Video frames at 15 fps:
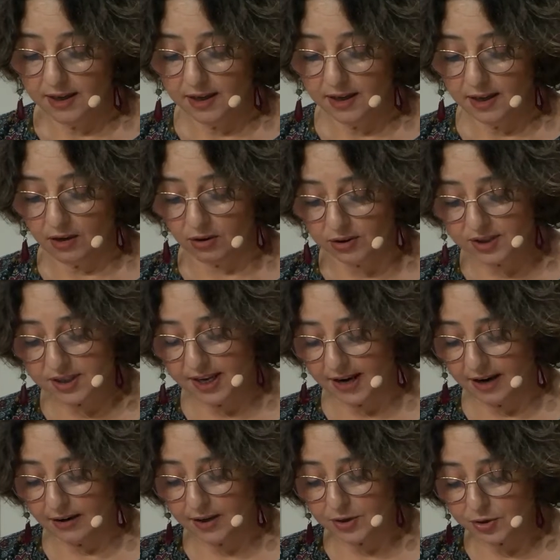
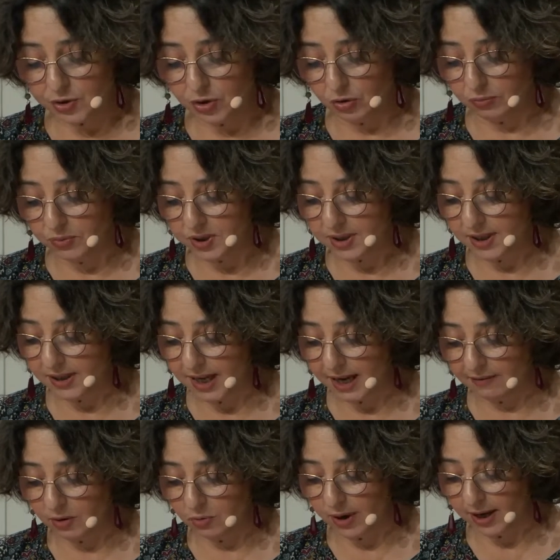Rancière assumes that
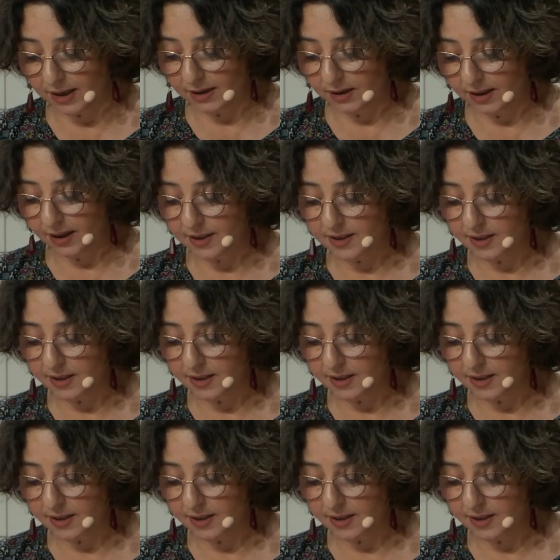everyone has